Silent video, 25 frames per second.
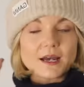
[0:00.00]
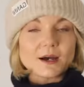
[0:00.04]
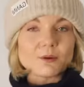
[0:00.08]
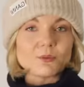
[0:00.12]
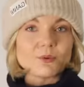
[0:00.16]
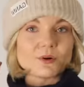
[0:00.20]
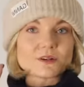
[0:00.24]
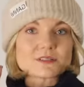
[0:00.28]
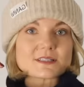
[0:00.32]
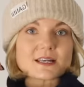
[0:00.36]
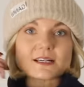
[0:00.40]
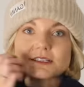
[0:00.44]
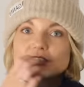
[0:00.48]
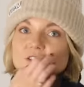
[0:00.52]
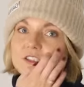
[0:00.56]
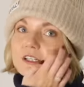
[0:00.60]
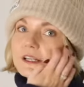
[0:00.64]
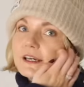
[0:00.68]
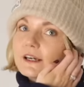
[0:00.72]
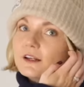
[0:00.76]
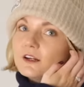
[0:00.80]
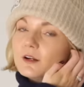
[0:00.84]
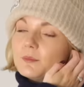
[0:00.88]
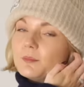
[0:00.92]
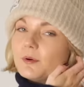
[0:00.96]
I was actually
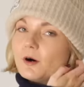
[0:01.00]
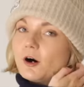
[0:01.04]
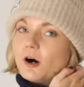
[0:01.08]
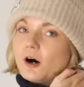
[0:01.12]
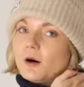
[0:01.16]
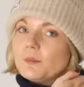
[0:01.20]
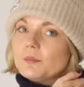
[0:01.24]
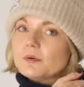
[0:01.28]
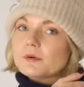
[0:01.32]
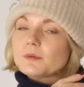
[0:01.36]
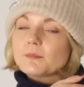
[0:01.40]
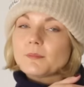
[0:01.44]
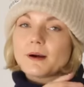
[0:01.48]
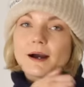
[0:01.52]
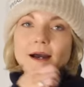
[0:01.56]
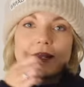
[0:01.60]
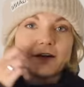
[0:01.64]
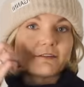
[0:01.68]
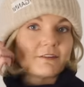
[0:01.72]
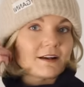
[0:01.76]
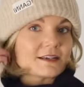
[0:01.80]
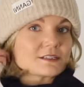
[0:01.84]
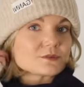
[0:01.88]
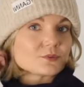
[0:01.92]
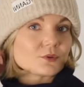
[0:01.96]
gonna pop my
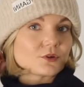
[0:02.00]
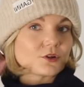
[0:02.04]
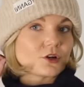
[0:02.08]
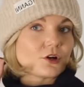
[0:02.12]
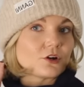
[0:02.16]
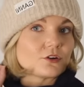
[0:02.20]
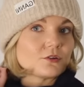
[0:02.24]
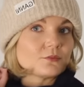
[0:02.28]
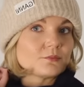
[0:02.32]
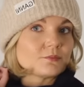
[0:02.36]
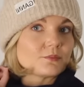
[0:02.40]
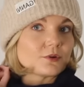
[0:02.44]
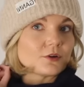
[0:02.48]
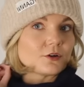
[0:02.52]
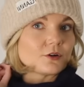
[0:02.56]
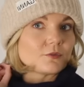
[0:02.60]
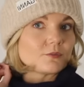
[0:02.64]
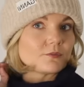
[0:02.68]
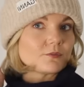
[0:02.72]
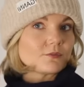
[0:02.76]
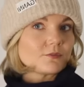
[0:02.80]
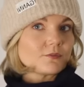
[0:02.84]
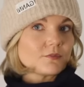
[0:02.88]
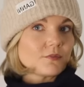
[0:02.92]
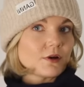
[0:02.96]
red one on, but
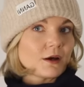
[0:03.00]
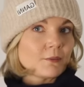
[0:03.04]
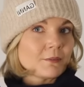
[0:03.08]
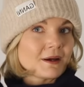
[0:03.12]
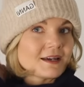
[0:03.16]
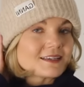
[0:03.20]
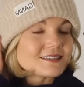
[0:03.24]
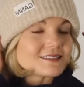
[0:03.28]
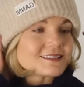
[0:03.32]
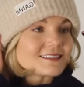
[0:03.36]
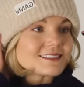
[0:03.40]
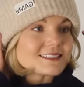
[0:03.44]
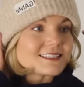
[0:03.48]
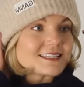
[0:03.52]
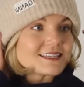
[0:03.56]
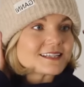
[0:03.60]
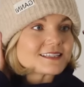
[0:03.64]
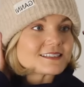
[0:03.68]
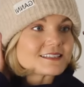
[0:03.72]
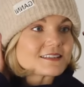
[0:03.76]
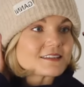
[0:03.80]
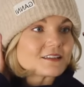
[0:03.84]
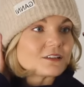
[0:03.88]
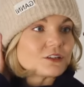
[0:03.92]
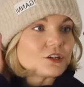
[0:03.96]
I might stick
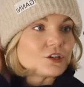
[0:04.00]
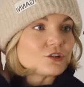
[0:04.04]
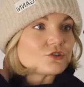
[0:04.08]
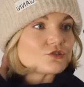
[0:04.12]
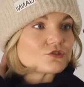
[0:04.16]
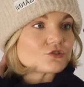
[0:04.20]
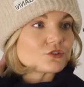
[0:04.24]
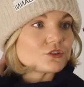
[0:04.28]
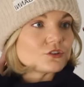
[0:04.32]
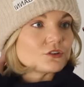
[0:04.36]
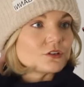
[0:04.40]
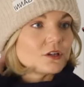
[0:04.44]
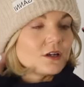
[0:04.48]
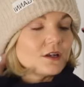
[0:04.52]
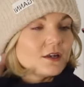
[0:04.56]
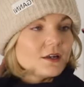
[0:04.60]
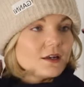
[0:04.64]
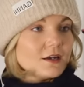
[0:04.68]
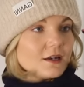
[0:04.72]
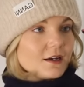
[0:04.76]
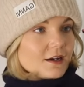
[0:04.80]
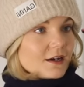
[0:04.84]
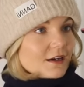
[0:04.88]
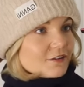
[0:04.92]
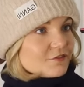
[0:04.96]
to the neutral.
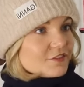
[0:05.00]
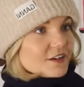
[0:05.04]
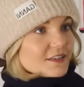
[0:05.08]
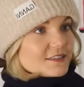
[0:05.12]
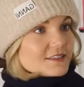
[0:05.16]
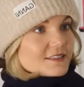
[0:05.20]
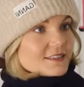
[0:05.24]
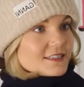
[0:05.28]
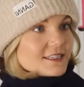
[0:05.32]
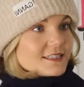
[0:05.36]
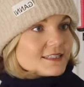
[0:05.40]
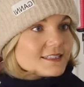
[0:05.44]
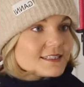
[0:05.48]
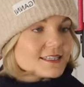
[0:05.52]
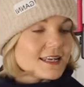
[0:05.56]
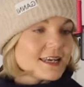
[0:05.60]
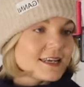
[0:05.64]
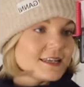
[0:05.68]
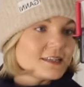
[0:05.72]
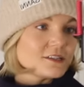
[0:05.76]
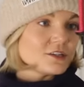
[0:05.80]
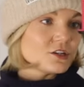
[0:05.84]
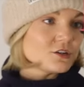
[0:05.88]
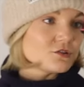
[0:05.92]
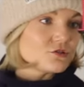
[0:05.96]
I fancy
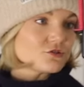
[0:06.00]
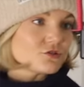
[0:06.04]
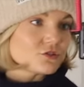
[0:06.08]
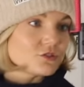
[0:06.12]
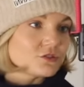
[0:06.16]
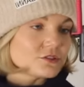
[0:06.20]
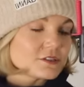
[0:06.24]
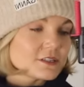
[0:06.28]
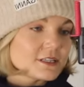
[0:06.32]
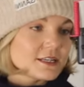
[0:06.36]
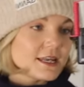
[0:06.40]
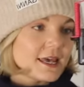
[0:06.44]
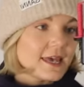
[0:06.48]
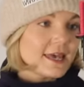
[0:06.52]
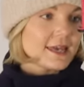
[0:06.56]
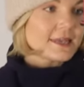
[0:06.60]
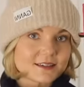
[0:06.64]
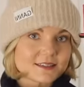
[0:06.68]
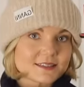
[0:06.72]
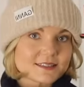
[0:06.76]
staying neutral today.